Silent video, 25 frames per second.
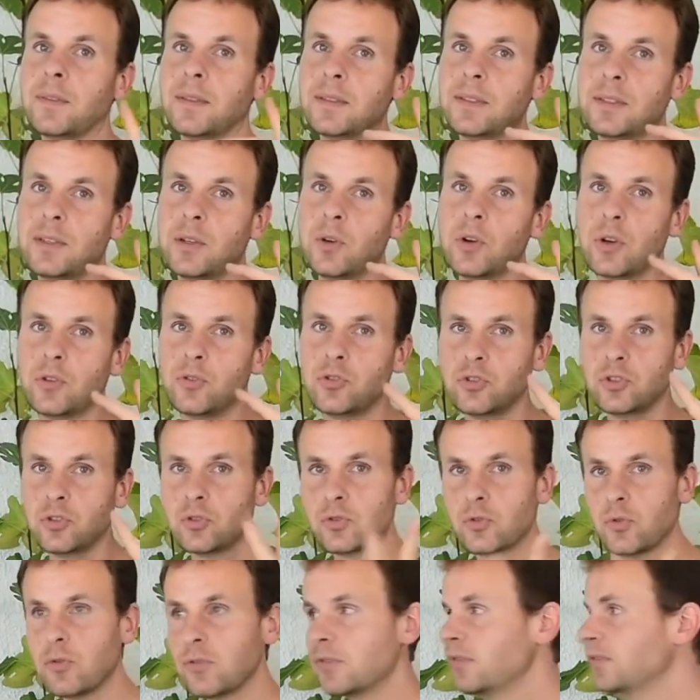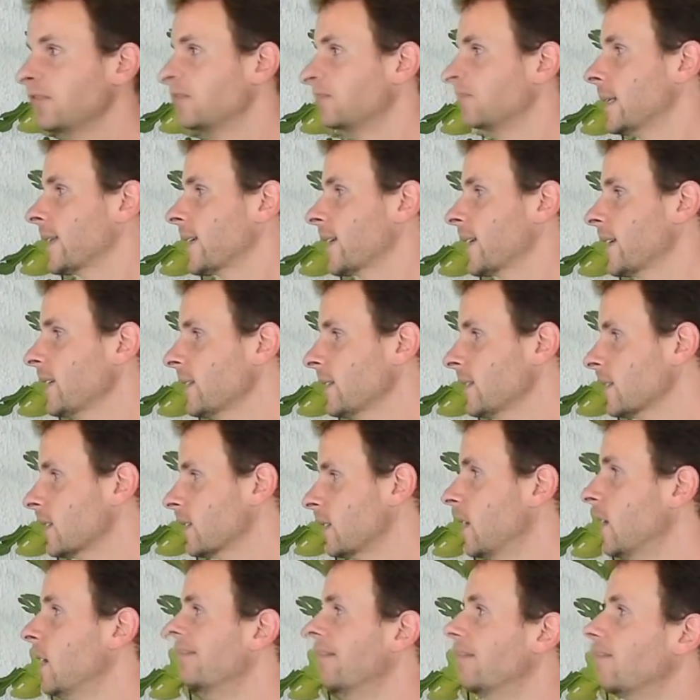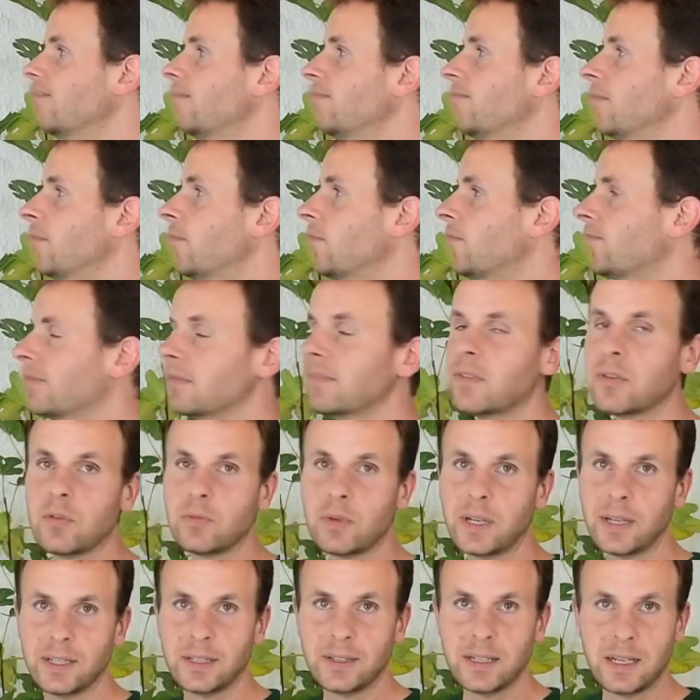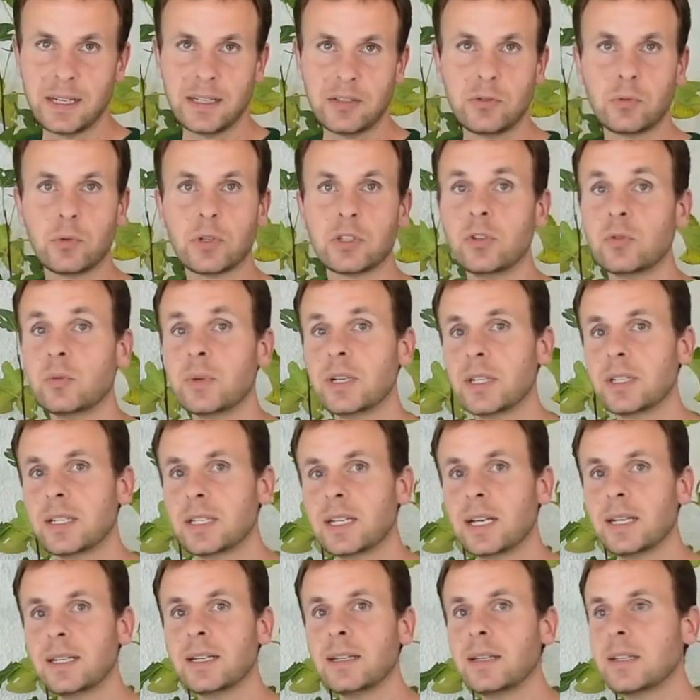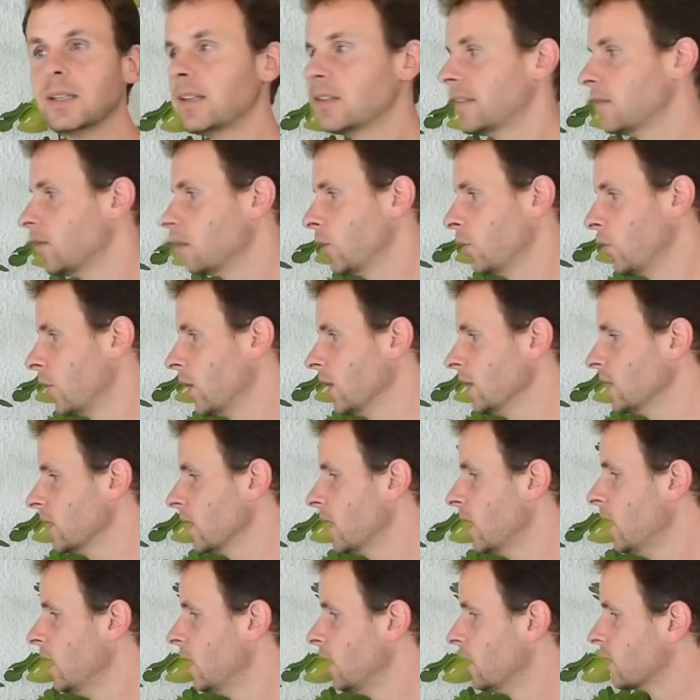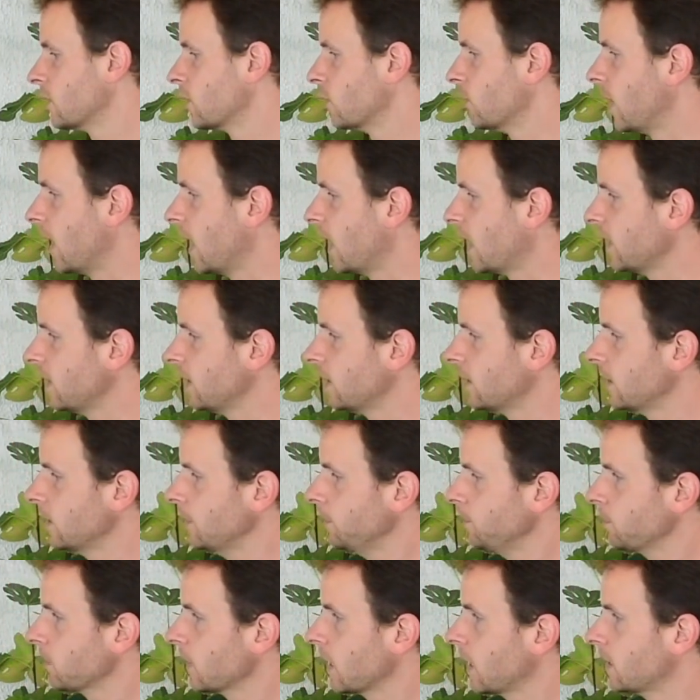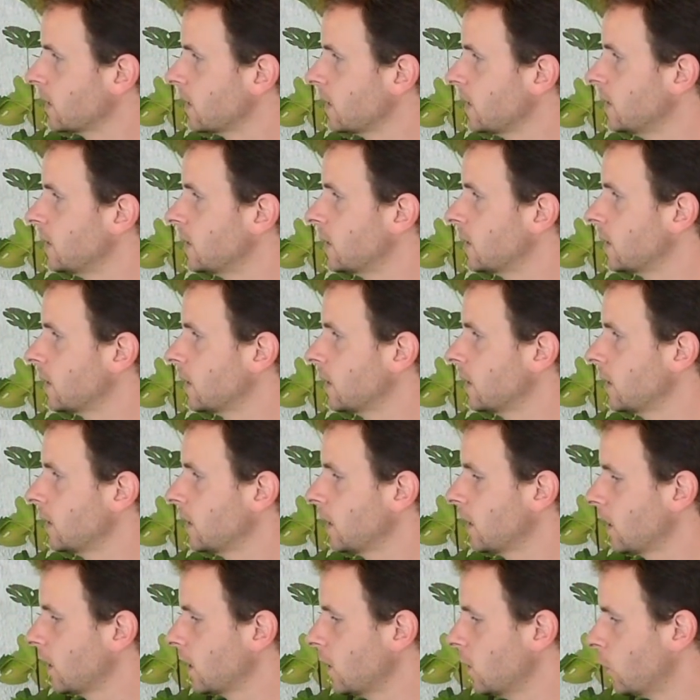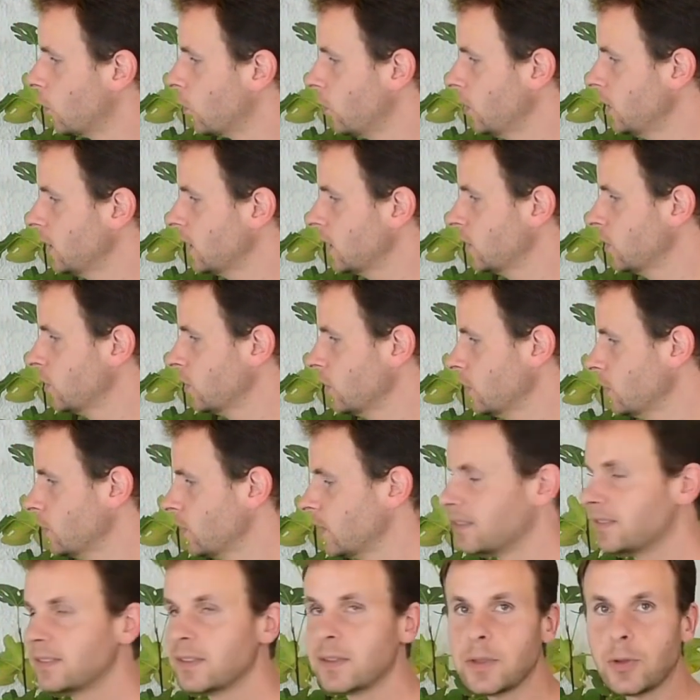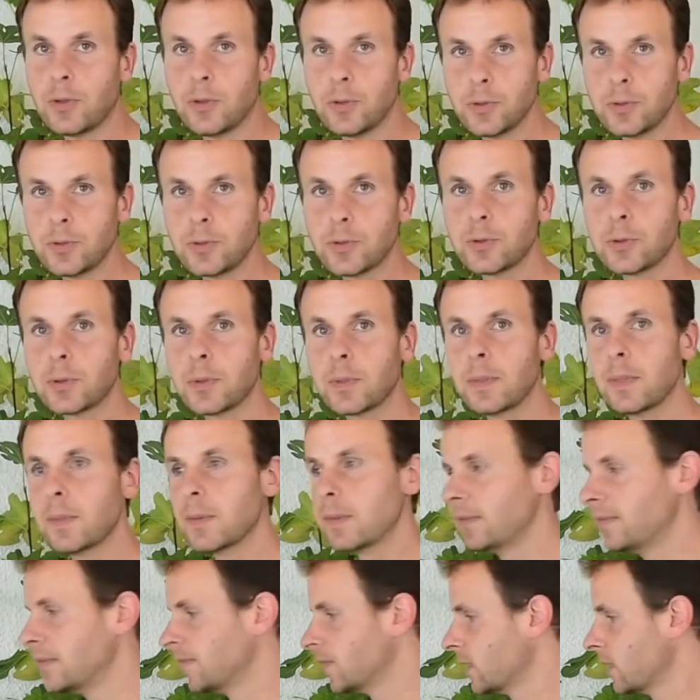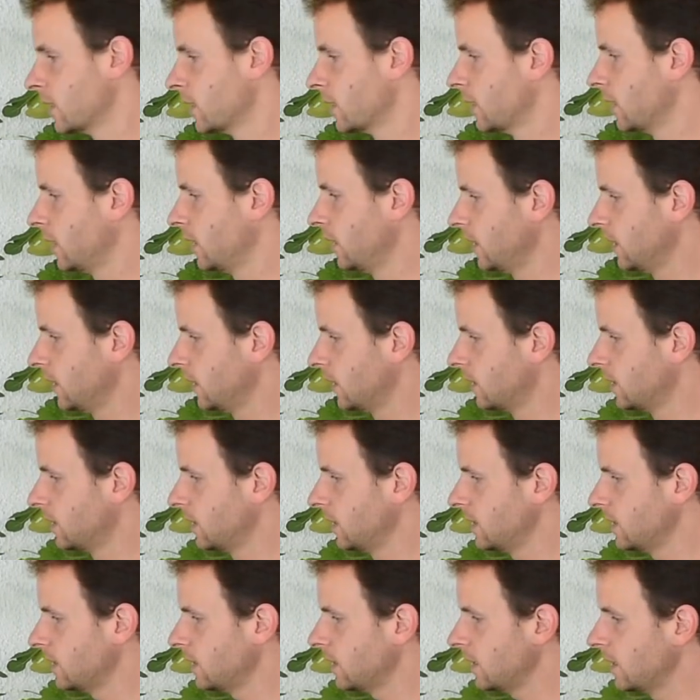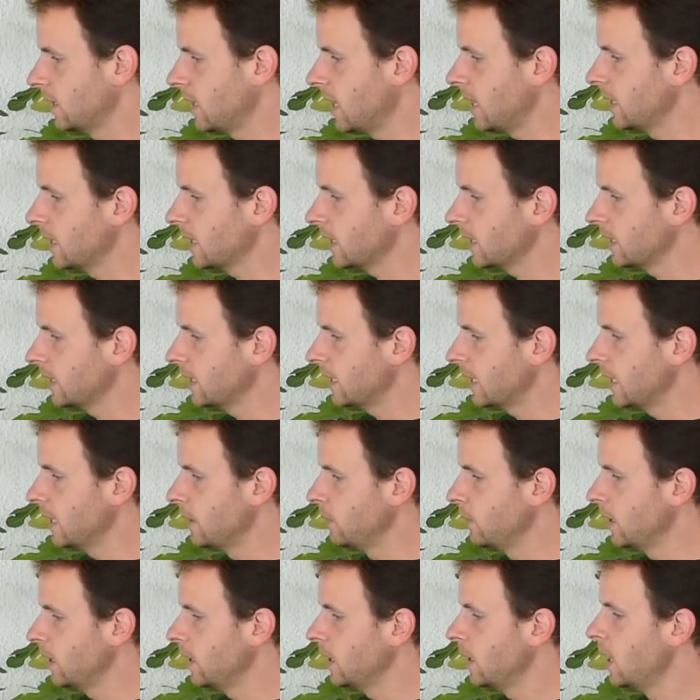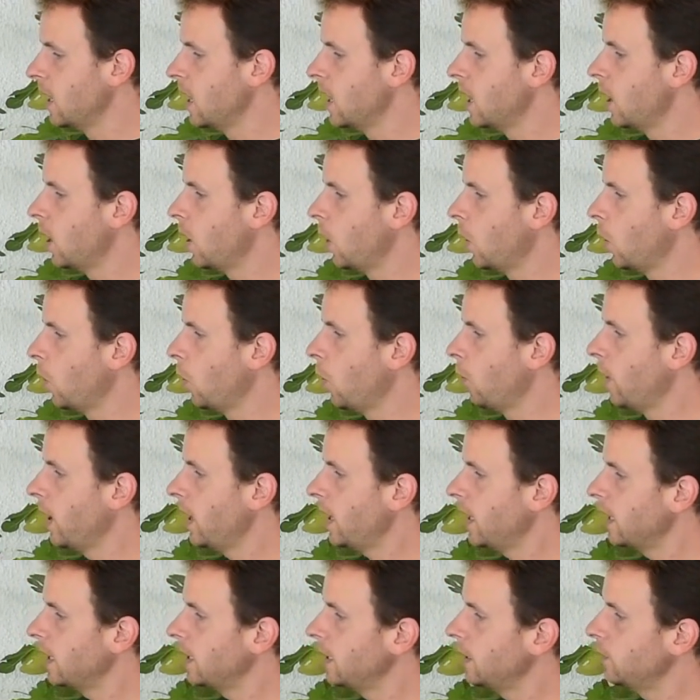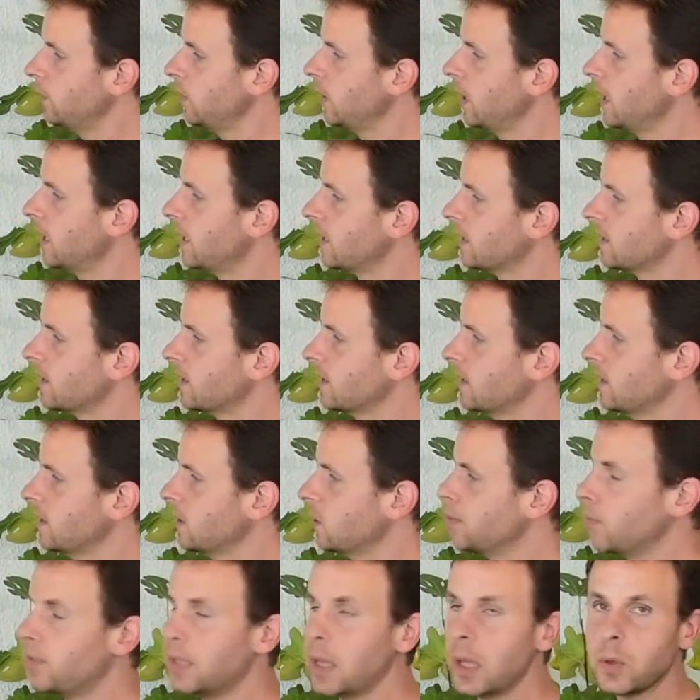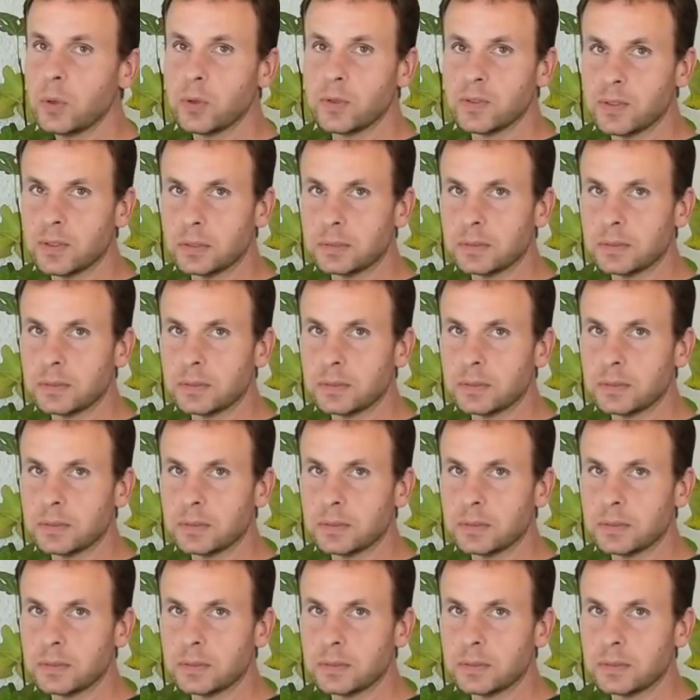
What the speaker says: There are 2 tricks to recognize which way the cutting goes. On one hand, the dormant bud that will sprout is usually always located above the node.